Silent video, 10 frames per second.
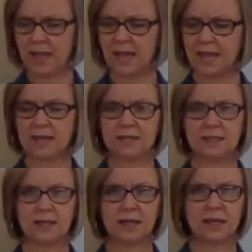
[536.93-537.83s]
And
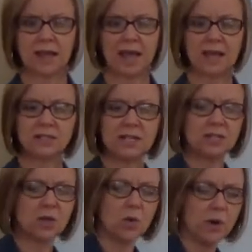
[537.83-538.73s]
as he's
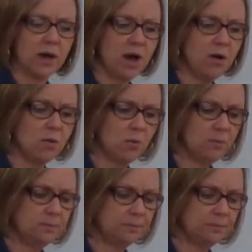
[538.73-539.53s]
going home,